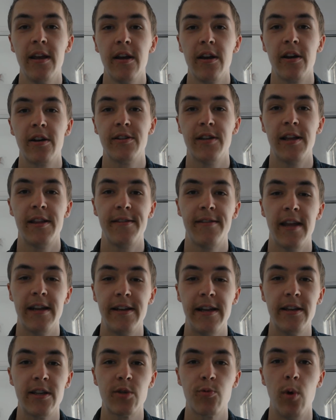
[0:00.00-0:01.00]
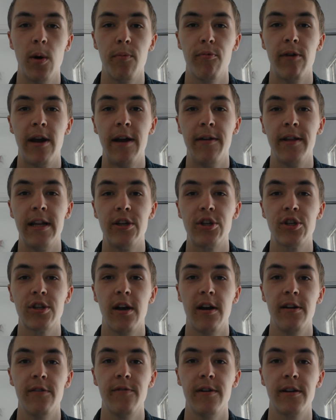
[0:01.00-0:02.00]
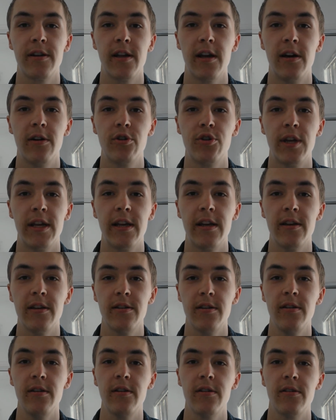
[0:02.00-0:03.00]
because they did swap round Lichtsteiner and Carl Jenkinson,